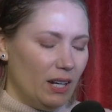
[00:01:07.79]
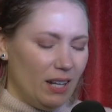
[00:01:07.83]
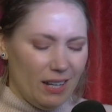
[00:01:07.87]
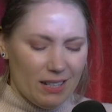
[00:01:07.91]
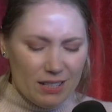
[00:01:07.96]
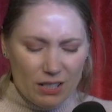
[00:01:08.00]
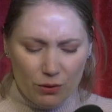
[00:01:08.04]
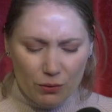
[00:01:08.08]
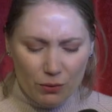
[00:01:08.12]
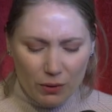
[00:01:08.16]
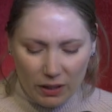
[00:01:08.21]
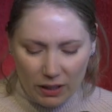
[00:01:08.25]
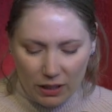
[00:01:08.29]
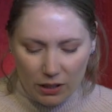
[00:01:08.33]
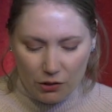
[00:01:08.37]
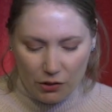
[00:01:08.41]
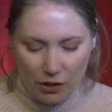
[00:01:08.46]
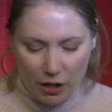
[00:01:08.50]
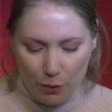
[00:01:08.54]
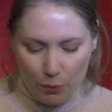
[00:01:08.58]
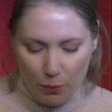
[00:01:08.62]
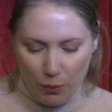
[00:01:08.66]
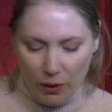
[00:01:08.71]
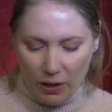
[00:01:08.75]
It's a really
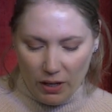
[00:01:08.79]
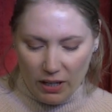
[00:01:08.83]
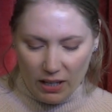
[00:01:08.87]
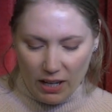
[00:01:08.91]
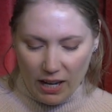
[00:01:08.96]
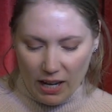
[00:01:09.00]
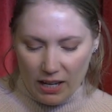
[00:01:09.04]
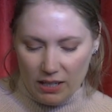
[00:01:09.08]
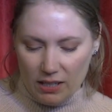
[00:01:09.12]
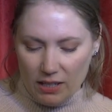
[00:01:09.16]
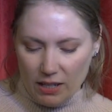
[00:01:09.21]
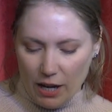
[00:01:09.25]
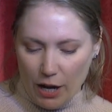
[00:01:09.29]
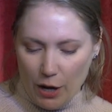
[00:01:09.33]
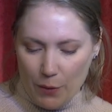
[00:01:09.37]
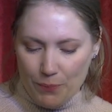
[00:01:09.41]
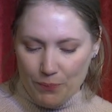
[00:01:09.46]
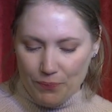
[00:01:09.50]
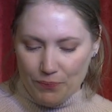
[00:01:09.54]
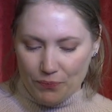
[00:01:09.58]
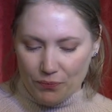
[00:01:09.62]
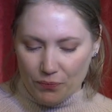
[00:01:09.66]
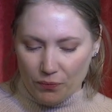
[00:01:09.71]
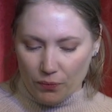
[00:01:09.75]
great book.
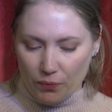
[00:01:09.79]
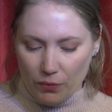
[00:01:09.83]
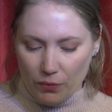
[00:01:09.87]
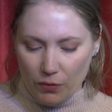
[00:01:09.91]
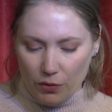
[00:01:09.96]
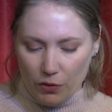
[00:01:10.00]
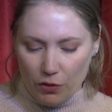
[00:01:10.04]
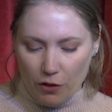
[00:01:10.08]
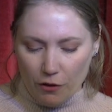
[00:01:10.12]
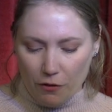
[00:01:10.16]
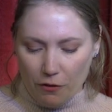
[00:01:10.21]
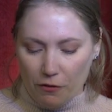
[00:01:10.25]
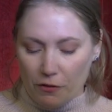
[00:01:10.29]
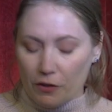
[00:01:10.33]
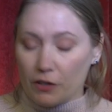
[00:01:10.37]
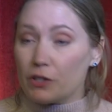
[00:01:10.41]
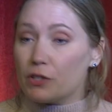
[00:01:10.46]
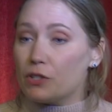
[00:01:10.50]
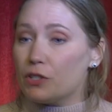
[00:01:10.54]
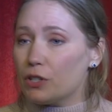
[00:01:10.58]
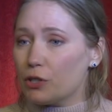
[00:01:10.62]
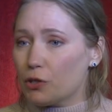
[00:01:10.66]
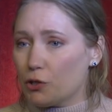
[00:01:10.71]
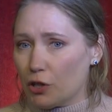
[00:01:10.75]
And the
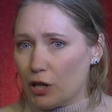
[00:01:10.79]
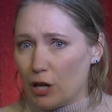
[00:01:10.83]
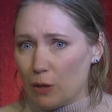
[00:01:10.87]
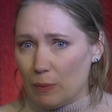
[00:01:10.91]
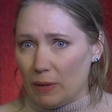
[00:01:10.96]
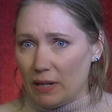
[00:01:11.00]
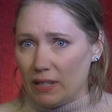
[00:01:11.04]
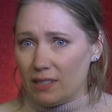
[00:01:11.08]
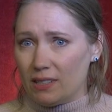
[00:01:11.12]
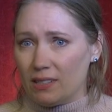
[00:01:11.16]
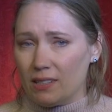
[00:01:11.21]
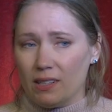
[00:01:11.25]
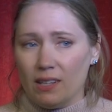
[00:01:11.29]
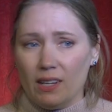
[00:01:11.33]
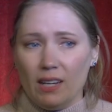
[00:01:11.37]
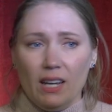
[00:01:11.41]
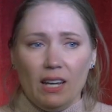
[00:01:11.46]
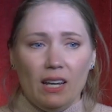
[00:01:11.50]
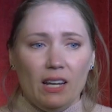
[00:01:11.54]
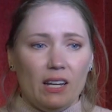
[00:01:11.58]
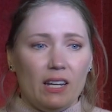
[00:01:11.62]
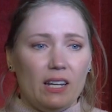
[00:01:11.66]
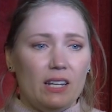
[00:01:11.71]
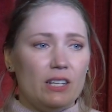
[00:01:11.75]
first agreement
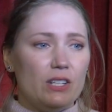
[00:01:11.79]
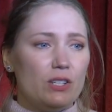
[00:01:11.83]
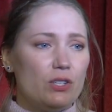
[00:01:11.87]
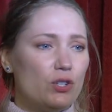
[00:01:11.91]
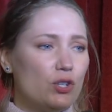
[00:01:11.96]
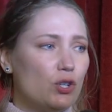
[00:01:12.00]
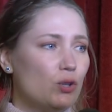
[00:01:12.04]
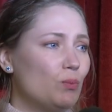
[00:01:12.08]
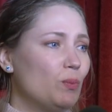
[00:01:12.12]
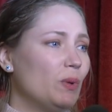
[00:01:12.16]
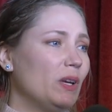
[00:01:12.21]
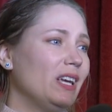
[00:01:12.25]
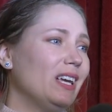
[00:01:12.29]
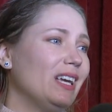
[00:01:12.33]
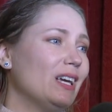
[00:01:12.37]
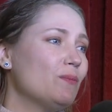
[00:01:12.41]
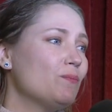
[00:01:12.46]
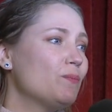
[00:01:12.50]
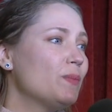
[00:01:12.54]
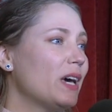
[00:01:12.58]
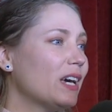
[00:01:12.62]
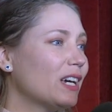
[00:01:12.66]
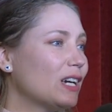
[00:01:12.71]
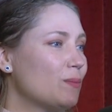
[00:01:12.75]
is to be
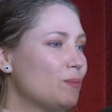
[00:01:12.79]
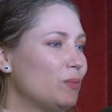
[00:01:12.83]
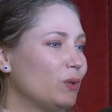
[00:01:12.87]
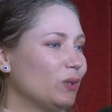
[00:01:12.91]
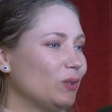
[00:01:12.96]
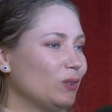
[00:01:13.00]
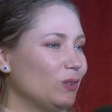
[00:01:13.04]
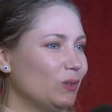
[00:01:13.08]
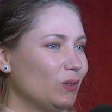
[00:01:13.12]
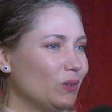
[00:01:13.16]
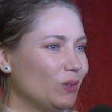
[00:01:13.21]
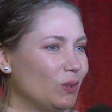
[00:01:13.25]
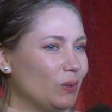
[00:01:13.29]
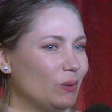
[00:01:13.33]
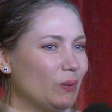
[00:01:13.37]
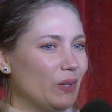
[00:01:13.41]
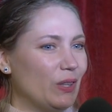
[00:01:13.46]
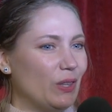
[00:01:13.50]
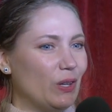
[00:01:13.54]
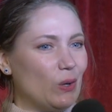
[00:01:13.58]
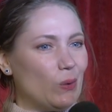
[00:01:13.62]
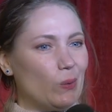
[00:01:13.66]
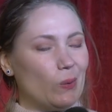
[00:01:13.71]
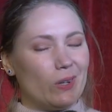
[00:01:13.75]
impeccable
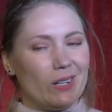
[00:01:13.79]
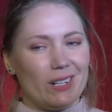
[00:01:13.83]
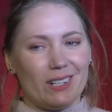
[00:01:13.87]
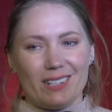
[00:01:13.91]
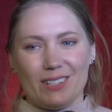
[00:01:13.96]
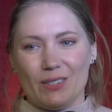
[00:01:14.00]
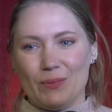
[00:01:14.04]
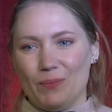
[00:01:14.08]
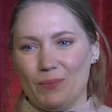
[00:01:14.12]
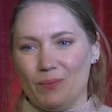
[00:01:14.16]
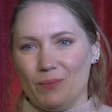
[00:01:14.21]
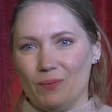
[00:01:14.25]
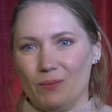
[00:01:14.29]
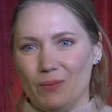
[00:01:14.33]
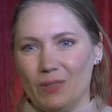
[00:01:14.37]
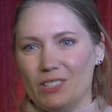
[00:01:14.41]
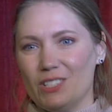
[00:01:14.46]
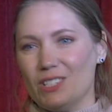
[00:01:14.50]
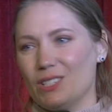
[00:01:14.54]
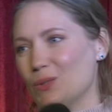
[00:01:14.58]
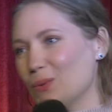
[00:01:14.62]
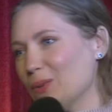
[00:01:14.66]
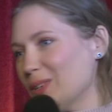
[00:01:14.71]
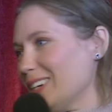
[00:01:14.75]
with your word, which
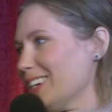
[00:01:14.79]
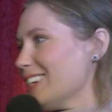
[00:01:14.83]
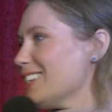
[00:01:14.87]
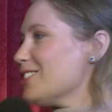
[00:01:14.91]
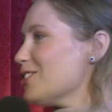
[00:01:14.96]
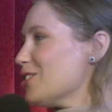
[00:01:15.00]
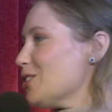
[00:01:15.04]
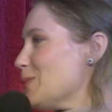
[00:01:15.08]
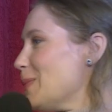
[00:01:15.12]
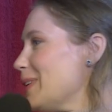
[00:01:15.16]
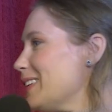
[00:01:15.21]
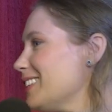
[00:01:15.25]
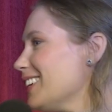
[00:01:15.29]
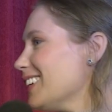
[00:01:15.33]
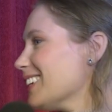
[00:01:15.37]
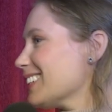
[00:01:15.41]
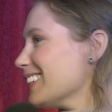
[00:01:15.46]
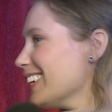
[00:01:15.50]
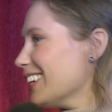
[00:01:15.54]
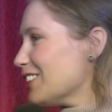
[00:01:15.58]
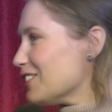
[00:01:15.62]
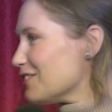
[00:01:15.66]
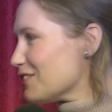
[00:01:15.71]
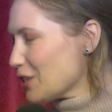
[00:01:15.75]
is where I stole my talk
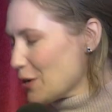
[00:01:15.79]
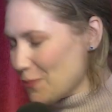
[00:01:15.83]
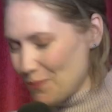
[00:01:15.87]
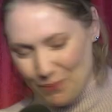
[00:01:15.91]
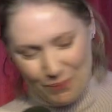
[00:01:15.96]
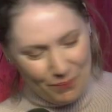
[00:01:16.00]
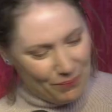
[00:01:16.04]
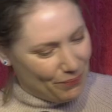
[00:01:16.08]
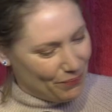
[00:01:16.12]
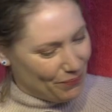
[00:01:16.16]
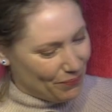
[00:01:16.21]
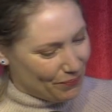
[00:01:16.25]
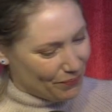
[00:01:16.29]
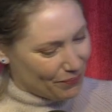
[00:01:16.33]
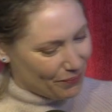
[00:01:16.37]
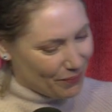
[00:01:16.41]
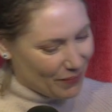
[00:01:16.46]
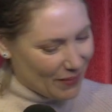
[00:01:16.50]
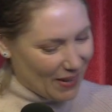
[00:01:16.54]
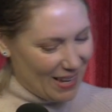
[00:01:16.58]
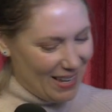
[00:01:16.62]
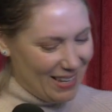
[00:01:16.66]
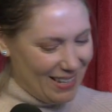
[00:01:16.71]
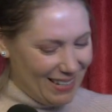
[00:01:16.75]
title from.
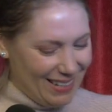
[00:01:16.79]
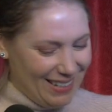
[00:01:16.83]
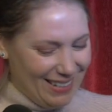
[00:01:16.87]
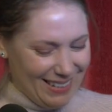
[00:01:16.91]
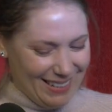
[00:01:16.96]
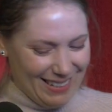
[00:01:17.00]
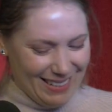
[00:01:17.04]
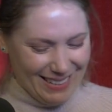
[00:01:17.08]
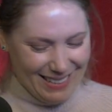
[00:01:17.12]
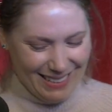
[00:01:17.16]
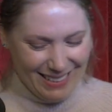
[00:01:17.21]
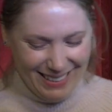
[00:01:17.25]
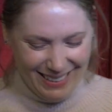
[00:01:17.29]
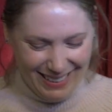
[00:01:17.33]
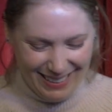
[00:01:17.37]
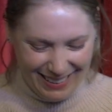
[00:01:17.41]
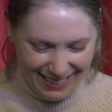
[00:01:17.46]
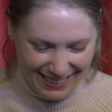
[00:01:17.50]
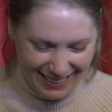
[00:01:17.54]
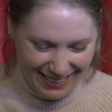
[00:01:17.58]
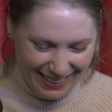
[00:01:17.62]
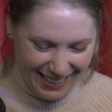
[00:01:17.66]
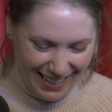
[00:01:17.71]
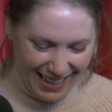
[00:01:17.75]
Yeah.
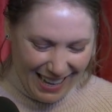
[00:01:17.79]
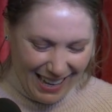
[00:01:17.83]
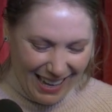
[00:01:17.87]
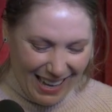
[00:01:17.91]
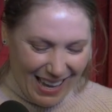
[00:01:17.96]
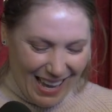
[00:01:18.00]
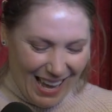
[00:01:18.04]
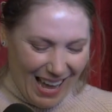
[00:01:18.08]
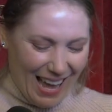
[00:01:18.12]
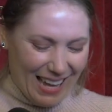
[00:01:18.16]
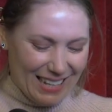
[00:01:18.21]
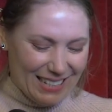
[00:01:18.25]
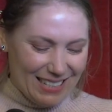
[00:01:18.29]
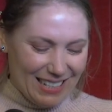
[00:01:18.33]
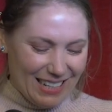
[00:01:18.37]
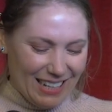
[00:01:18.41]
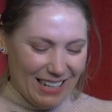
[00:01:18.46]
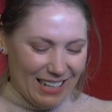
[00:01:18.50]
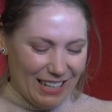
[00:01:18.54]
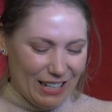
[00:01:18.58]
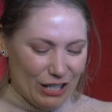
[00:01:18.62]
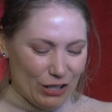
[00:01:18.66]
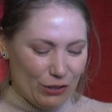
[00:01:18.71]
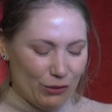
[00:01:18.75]

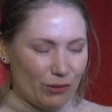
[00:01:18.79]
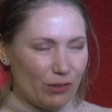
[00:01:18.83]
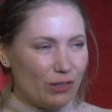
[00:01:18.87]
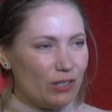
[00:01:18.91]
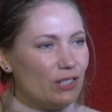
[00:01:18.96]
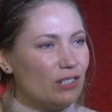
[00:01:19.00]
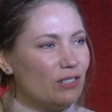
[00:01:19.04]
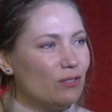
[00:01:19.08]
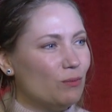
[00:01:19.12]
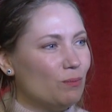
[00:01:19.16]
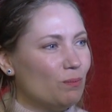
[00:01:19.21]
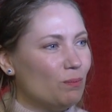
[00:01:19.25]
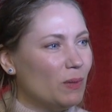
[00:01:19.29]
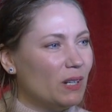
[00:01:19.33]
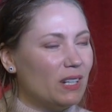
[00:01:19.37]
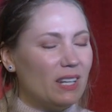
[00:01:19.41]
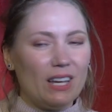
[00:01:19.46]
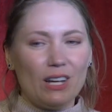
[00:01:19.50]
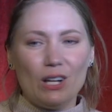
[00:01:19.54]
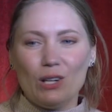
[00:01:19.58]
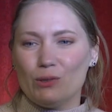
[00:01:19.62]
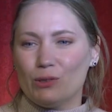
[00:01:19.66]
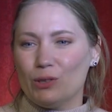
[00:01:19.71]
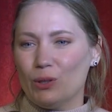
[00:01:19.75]
And
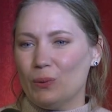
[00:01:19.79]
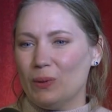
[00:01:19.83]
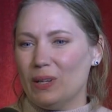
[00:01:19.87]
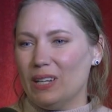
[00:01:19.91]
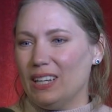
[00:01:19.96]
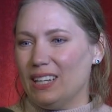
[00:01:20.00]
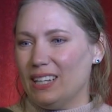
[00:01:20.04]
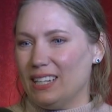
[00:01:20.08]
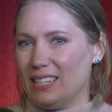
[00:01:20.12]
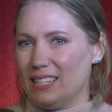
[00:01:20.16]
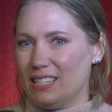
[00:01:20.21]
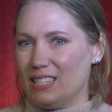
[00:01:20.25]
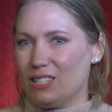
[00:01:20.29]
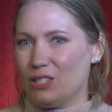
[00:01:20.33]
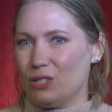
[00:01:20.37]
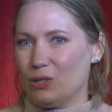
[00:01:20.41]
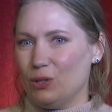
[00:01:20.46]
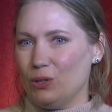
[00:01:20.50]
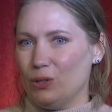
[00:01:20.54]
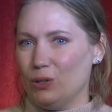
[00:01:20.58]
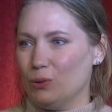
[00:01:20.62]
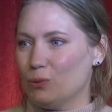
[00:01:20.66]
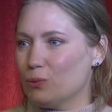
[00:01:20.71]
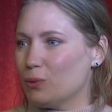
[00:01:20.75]
Miguel Ruiz,
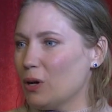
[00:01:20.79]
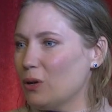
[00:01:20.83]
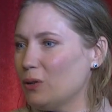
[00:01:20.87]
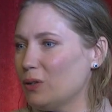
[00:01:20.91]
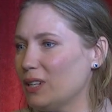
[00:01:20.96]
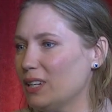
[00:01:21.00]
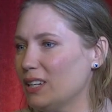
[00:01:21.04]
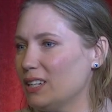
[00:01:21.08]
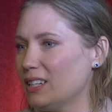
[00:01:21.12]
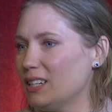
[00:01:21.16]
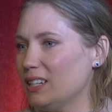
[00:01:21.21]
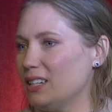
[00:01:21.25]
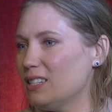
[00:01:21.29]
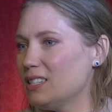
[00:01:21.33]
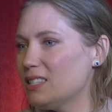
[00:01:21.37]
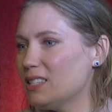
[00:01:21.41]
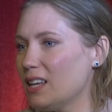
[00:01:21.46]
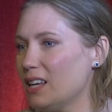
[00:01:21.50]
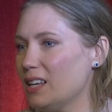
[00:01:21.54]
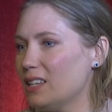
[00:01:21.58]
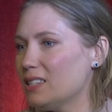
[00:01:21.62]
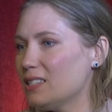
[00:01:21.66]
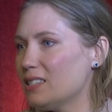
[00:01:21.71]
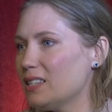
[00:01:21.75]
who wrote it, he
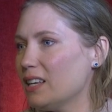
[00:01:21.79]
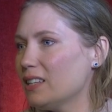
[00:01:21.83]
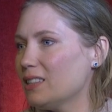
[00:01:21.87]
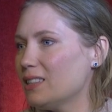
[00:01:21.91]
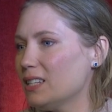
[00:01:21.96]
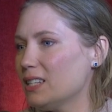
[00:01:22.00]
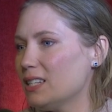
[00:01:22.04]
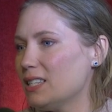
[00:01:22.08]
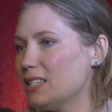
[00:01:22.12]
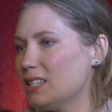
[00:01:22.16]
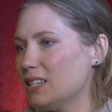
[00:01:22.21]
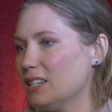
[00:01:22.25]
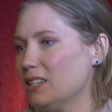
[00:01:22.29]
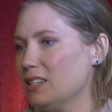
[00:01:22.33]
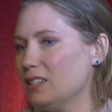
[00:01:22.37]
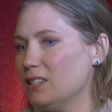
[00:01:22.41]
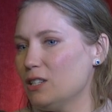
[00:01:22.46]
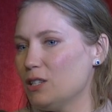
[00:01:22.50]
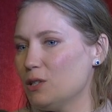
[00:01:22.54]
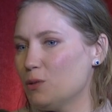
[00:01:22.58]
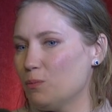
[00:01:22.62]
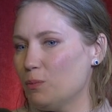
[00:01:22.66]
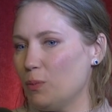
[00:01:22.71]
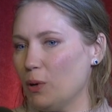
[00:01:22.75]
says that this
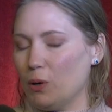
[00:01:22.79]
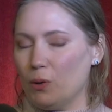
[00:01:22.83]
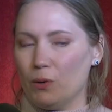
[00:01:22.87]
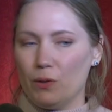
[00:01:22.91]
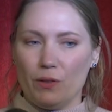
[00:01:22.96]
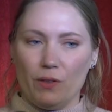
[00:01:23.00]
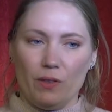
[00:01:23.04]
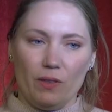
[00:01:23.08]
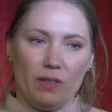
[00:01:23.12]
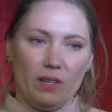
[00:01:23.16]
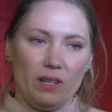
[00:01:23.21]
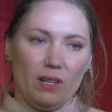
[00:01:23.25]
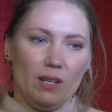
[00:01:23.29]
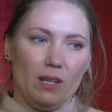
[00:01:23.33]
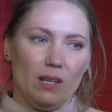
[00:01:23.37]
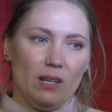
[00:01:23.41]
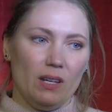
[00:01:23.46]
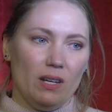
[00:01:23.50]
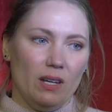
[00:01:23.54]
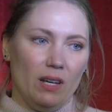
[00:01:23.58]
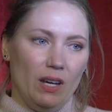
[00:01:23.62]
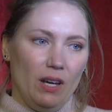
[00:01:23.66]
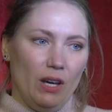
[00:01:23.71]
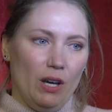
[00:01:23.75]
is both
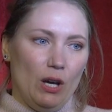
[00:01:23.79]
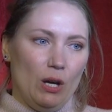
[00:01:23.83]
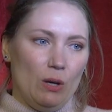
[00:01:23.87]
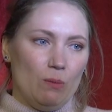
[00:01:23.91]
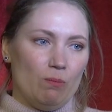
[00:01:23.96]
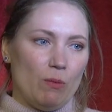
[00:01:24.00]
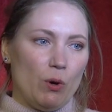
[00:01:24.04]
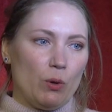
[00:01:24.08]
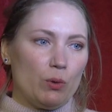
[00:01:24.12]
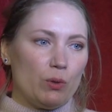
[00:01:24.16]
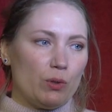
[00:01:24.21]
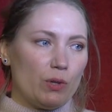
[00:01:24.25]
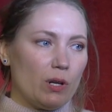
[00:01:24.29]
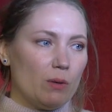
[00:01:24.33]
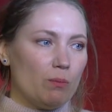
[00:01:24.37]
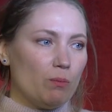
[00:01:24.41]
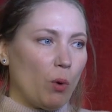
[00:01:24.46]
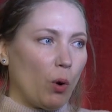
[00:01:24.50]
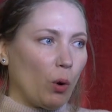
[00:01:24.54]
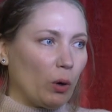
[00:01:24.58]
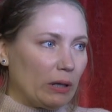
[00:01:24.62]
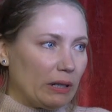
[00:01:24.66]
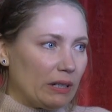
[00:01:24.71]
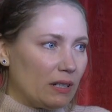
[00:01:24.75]
the most
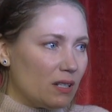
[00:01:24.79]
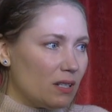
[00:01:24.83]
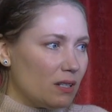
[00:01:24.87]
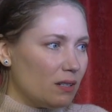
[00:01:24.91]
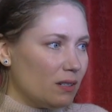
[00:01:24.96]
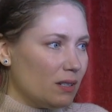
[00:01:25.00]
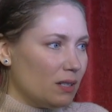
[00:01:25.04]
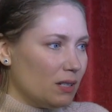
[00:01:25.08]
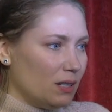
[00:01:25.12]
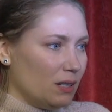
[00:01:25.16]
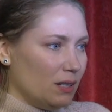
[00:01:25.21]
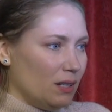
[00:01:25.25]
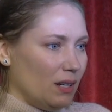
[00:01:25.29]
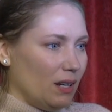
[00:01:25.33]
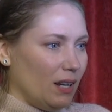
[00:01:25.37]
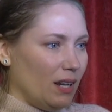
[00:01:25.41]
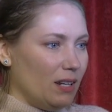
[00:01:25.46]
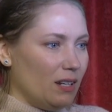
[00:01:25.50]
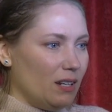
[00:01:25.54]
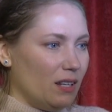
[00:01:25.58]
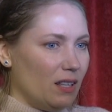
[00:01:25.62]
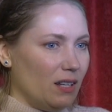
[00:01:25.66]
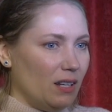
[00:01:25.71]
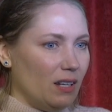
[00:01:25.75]
important
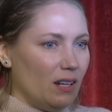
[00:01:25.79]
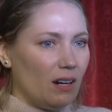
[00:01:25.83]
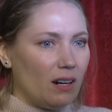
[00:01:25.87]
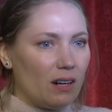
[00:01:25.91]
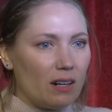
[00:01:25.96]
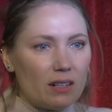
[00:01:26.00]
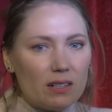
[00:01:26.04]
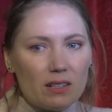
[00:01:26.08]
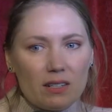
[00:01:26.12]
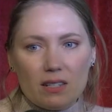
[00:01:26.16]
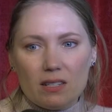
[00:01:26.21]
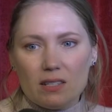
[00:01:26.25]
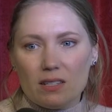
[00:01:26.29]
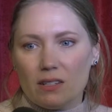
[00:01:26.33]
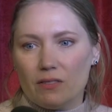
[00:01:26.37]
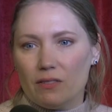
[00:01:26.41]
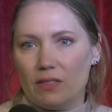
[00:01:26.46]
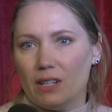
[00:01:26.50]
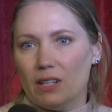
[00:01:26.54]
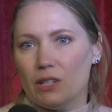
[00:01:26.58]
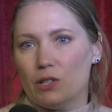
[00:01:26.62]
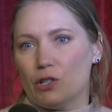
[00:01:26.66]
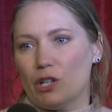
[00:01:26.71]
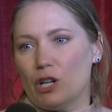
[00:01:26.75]
and the hardest of
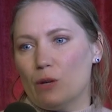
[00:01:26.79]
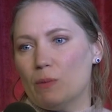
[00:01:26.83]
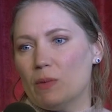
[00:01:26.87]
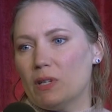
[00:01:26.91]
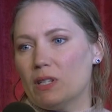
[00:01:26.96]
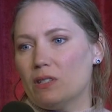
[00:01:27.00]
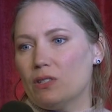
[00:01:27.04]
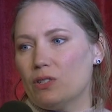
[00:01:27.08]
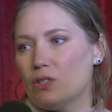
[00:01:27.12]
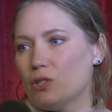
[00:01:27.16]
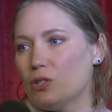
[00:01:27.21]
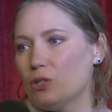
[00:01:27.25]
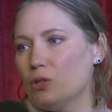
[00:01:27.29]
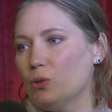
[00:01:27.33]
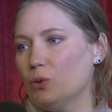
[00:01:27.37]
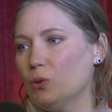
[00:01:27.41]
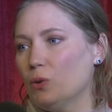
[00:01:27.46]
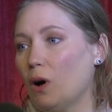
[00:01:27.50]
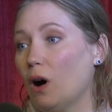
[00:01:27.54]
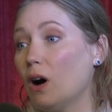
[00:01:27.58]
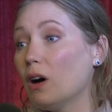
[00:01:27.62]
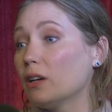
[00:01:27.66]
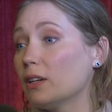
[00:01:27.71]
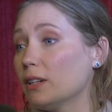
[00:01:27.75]
the agreements to
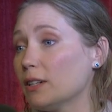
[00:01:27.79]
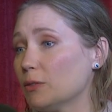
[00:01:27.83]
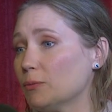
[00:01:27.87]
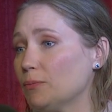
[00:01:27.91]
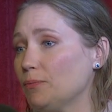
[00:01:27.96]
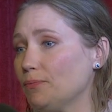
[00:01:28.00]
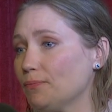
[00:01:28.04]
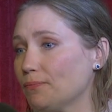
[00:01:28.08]
honor.